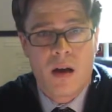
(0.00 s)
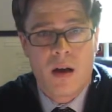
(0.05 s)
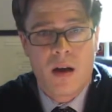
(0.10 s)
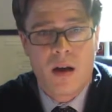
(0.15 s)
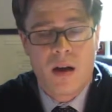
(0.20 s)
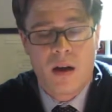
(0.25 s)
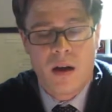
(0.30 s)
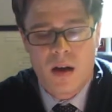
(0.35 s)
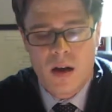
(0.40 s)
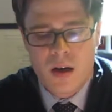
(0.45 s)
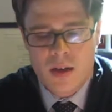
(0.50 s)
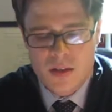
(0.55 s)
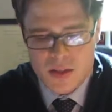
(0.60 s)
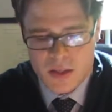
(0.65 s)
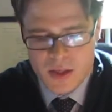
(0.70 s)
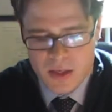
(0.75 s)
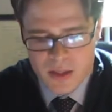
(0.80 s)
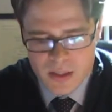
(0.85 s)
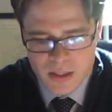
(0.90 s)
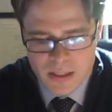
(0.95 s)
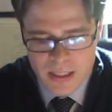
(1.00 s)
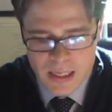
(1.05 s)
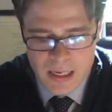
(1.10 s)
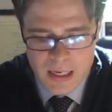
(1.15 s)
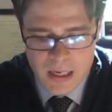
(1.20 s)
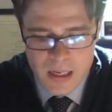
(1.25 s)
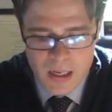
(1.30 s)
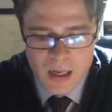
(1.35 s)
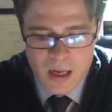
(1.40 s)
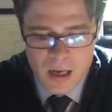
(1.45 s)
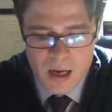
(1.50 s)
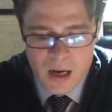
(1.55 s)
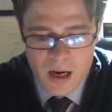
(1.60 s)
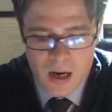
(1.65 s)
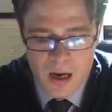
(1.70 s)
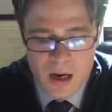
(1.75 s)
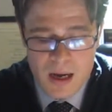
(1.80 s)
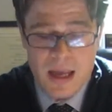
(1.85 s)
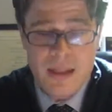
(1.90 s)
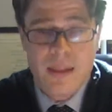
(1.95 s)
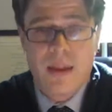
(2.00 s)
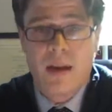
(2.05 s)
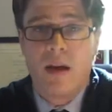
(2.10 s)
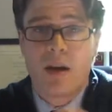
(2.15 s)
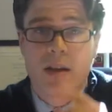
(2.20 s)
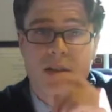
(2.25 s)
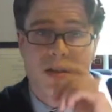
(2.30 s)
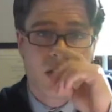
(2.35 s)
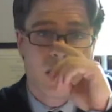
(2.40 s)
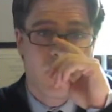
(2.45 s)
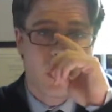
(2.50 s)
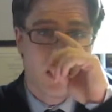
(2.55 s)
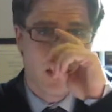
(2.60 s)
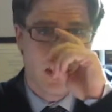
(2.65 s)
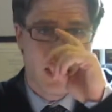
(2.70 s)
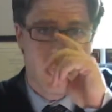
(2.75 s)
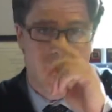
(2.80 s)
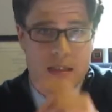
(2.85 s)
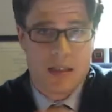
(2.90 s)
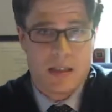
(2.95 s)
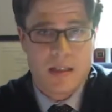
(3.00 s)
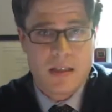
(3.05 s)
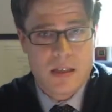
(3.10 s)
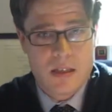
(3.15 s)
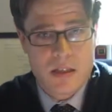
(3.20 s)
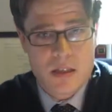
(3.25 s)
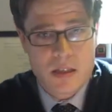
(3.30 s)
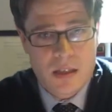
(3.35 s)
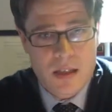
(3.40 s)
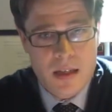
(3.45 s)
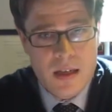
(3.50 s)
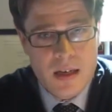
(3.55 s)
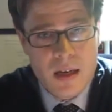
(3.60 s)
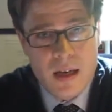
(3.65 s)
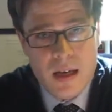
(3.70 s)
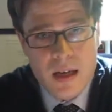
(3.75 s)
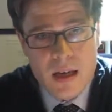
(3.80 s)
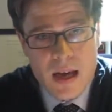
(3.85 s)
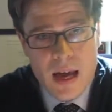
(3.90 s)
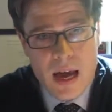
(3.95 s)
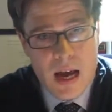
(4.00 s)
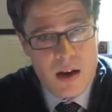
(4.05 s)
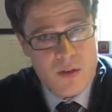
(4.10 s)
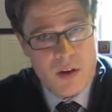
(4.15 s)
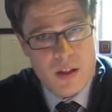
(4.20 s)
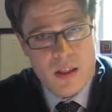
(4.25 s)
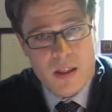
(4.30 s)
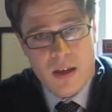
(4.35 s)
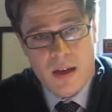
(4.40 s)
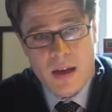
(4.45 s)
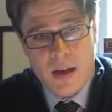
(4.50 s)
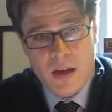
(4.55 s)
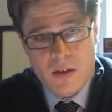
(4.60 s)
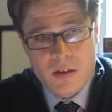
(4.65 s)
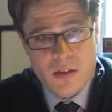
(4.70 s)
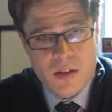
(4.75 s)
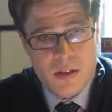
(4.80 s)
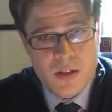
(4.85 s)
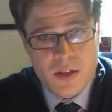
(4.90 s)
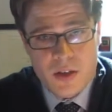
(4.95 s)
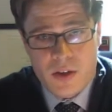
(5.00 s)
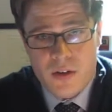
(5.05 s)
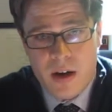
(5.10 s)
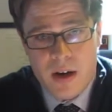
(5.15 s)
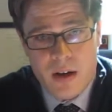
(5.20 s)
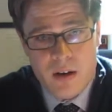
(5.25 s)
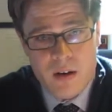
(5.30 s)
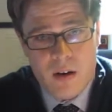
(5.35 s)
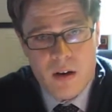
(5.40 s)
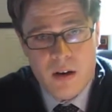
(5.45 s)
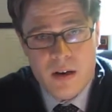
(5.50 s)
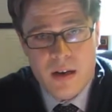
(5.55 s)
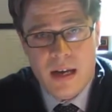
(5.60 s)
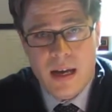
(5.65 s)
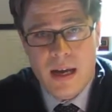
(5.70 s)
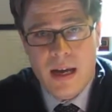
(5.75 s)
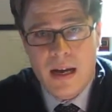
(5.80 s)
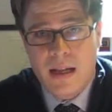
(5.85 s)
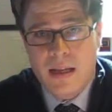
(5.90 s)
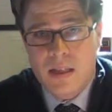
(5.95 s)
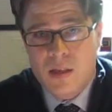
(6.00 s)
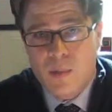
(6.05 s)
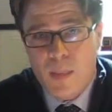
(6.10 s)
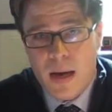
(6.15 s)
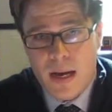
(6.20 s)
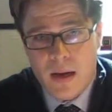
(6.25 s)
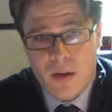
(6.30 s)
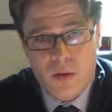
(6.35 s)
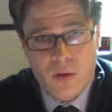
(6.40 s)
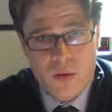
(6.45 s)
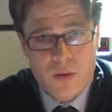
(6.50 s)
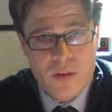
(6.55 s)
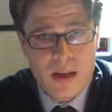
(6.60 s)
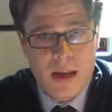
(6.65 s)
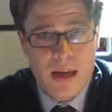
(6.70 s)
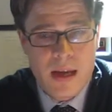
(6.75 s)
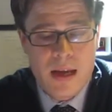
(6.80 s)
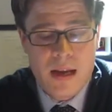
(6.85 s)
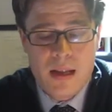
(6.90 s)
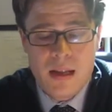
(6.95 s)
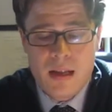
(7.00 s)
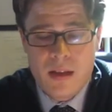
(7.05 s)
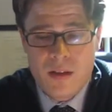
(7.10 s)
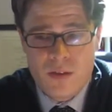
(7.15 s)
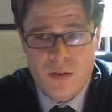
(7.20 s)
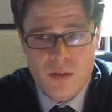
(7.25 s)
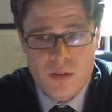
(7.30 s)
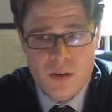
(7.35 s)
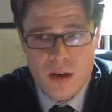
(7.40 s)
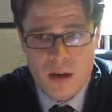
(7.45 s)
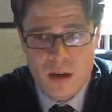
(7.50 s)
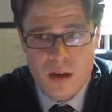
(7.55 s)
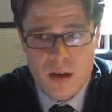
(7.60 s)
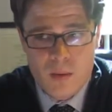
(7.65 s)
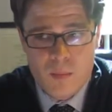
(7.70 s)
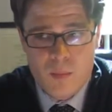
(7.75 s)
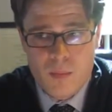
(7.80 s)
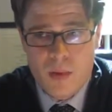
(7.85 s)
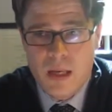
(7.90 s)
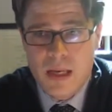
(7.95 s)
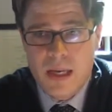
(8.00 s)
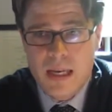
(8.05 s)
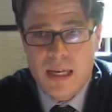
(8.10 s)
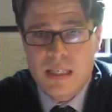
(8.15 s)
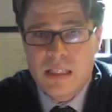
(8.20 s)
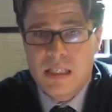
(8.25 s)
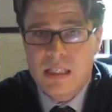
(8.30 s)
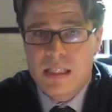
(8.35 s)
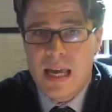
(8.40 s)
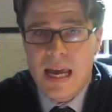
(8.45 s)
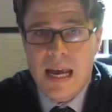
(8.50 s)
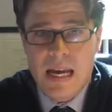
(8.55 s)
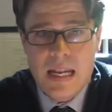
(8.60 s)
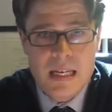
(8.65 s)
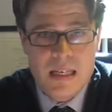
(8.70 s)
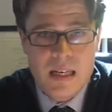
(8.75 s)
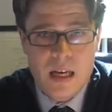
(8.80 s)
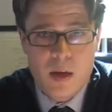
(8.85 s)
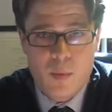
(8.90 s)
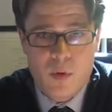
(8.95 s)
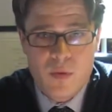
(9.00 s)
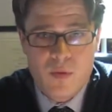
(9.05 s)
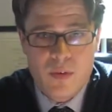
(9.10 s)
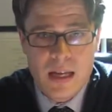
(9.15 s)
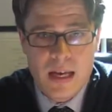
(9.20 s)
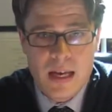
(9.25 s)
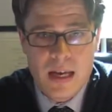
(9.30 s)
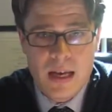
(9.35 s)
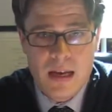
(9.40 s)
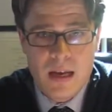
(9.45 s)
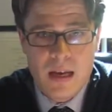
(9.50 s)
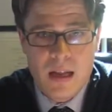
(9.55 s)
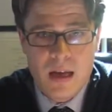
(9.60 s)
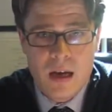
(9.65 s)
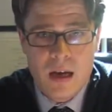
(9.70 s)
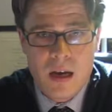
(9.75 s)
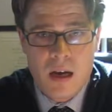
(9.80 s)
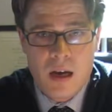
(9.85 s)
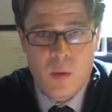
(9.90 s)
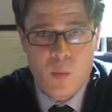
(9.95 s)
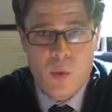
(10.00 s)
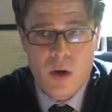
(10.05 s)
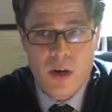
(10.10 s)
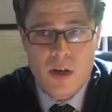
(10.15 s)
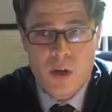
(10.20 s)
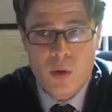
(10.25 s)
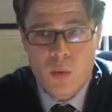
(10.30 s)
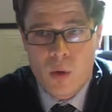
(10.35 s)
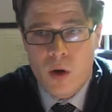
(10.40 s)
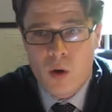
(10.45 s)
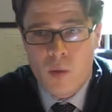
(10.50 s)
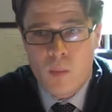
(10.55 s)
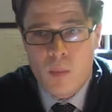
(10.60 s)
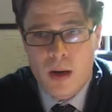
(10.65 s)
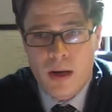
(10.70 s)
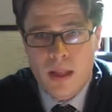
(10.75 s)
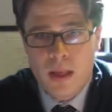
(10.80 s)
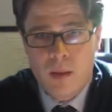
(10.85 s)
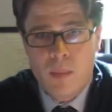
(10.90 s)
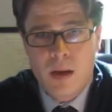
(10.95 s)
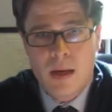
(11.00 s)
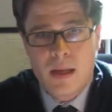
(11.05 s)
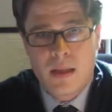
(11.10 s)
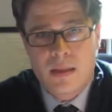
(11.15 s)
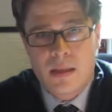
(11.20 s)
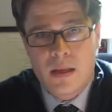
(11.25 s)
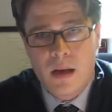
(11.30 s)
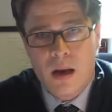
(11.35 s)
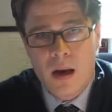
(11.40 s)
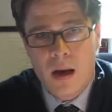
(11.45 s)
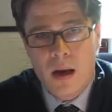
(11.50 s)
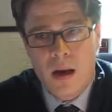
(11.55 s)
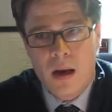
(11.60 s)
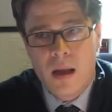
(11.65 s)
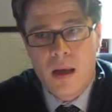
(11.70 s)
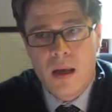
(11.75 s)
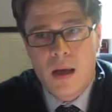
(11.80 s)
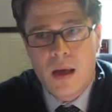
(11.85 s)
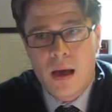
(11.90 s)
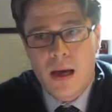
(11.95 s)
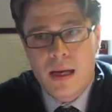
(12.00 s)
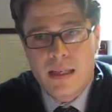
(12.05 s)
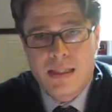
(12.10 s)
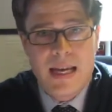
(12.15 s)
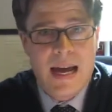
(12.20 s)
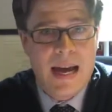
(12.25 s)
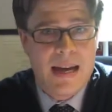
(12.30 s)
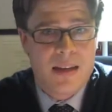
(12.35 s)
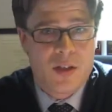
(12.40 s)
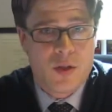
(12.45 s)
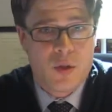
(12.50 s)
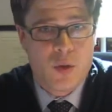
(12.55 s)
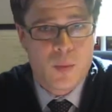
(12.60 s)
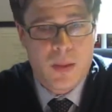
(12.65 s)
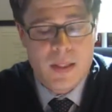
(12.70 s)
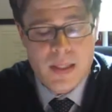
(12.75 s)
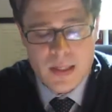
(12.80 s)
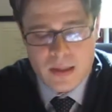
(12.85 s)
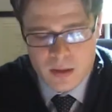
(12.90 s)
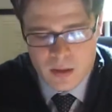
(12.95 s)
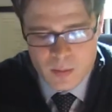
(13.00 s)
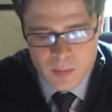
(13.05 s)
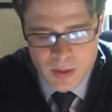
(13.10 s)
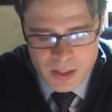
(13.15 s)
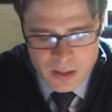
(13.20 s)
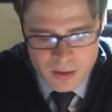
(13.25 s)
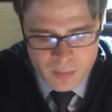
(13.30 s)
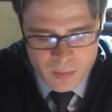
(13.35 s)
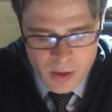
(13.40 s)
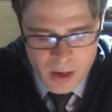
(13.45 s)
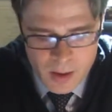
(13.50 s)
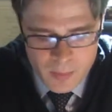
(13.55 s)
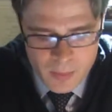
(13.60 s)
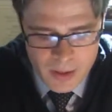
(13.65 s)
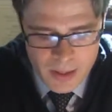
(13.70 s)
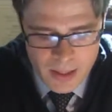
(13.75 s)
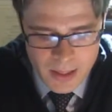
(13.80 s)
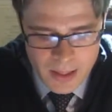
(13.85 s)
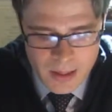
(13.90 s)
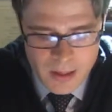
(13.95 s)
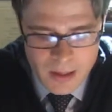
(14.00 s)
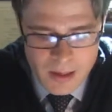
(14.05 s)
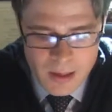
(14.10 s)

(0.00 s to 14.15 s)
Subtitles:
unsecured debt. And then unsecured debt is essentially everything else. It's your credit card debt, it's medical debt, it's just any type of debt where you owe money but it's not attached to a particular piece of property.